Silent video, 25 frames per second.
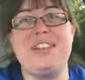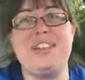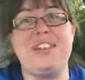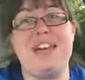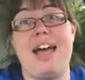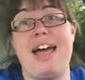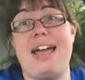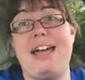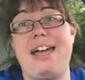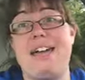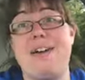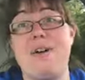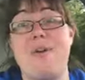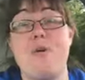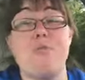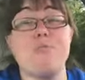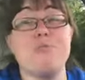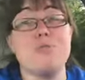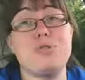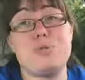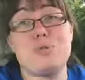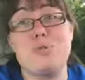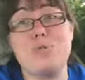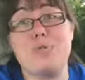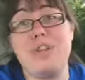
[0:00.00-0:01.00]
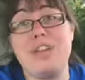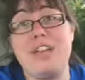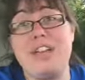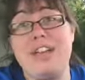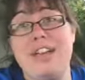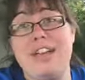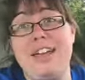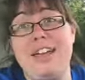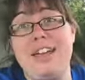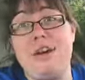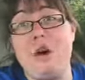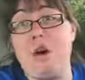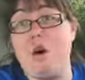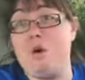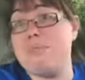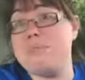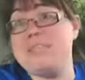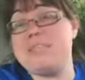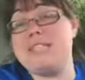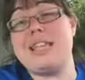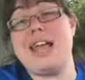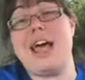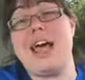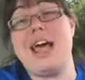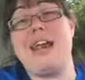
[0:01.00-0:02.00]
like homeschooling,
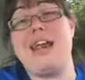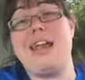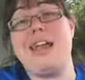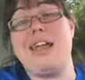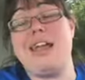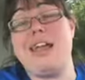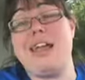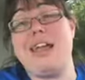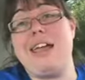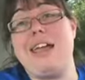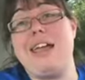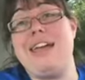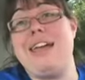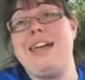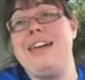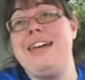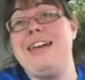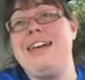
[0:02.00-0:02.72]
homesteading,